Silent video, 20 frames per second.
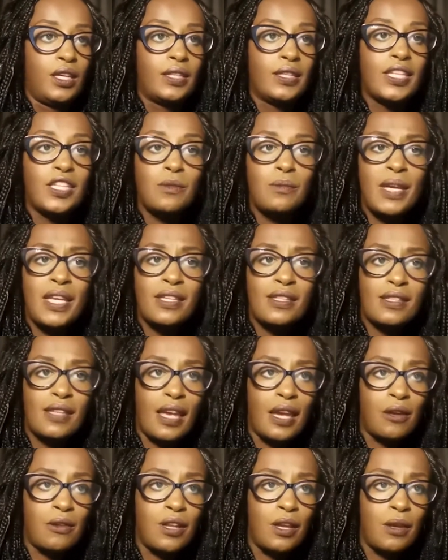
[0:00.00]
This may
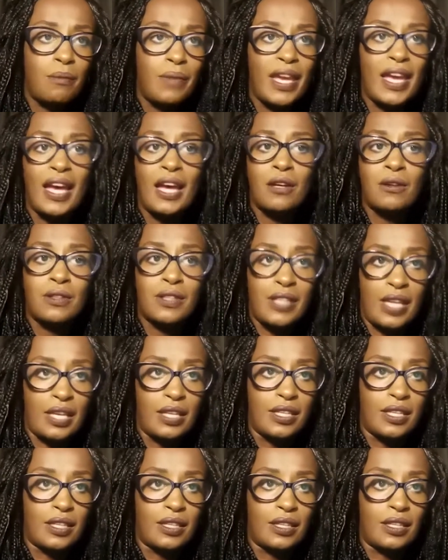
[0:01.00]
sound a bit
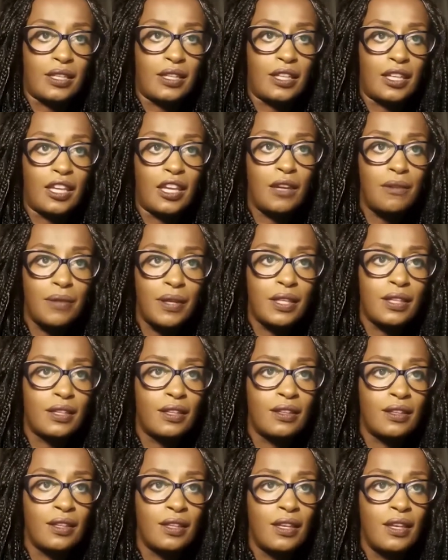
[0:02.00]
outdated
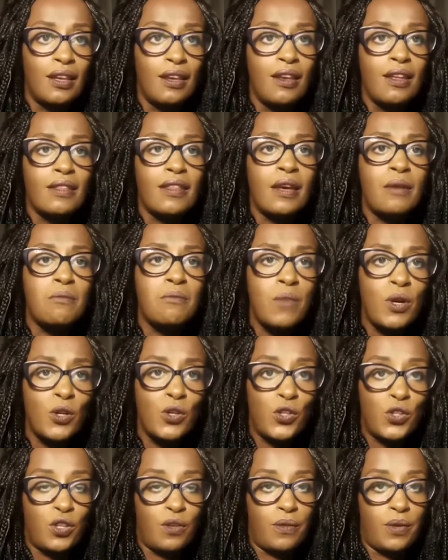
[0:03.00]
given that
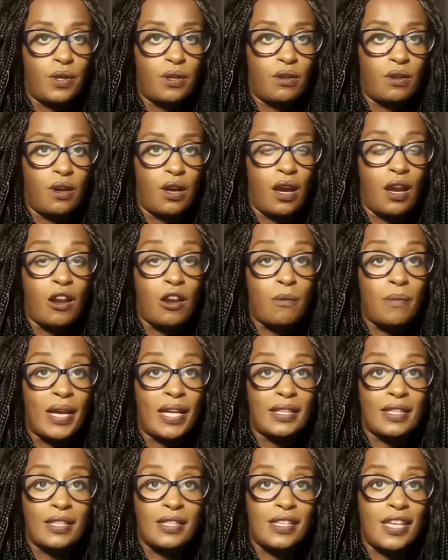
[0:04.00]
most of you are
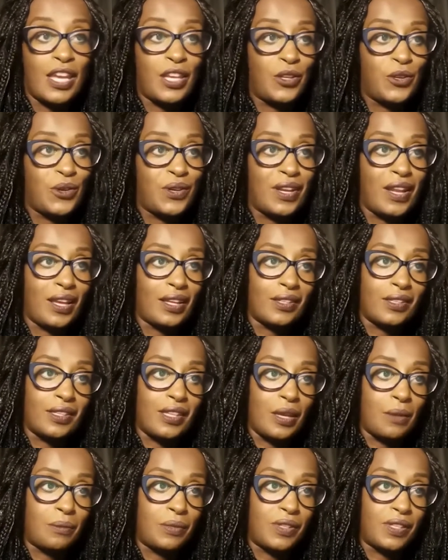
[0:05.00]
about to take your next
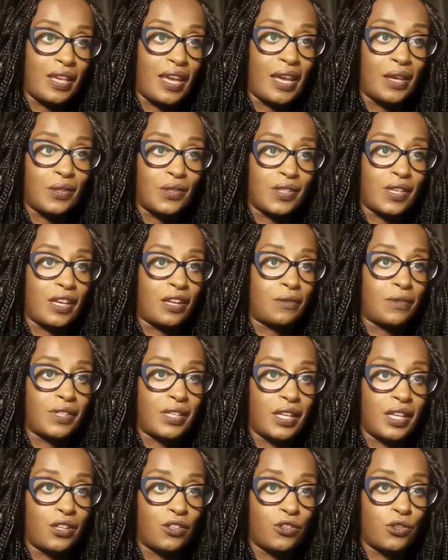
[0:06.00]
steps outside of St.
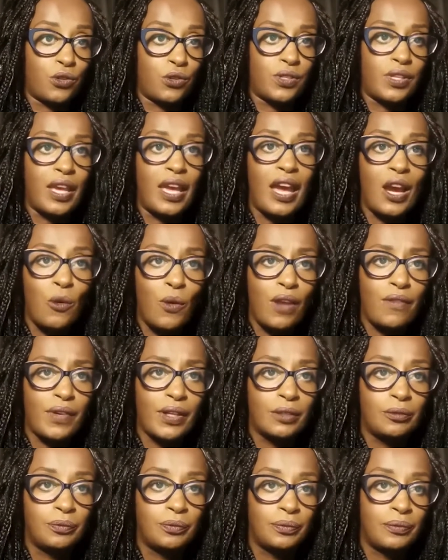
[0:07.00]
Andrews.
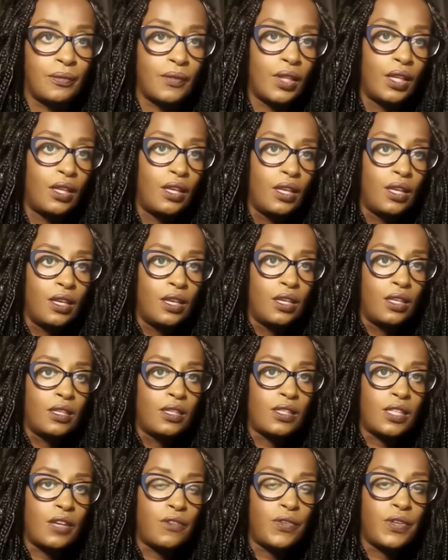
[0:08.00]
However,
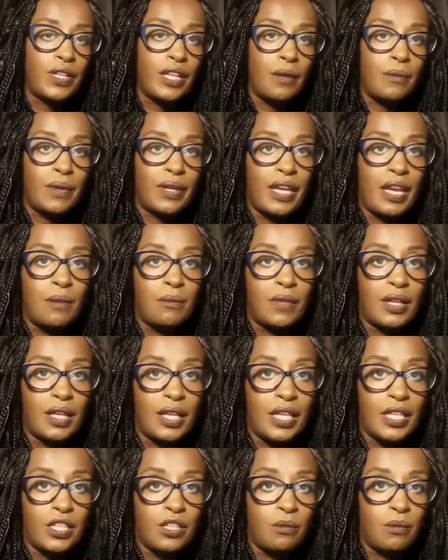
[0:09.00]
something that became
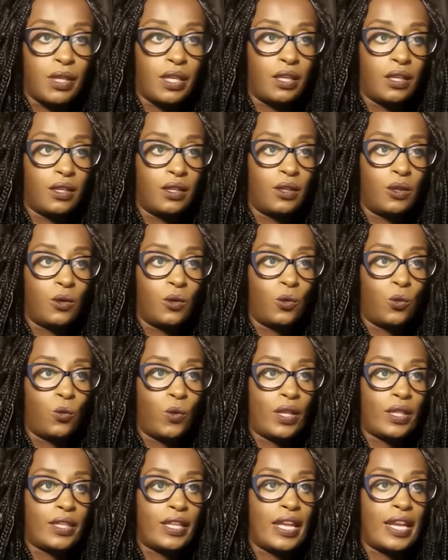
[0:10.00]
clear to me
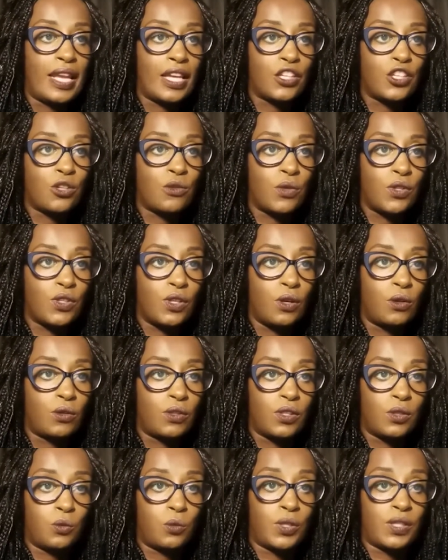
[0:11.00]
when the election
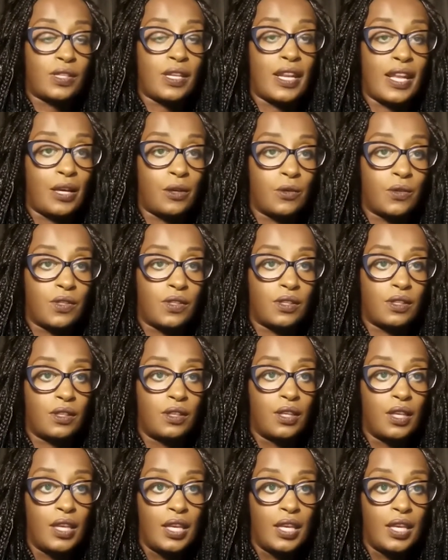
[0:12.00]
results was announced